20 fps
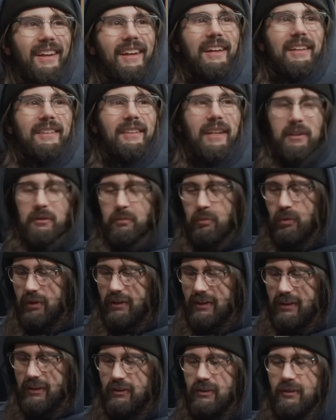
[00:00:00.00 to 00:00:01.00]
that's pretty
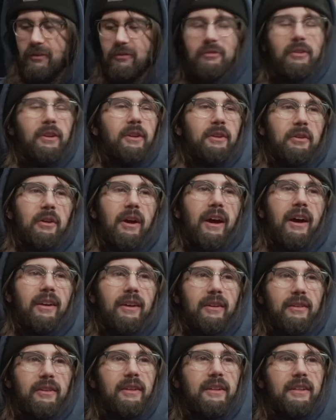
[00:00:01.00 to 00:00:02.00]
easy to figure out. I
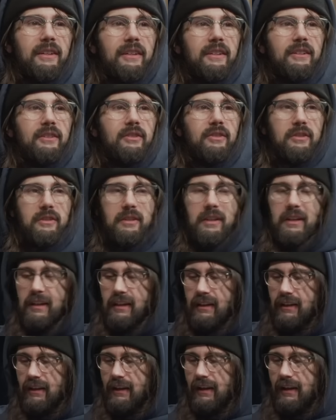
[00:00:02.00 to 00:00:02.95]
think he is a yeah. teen,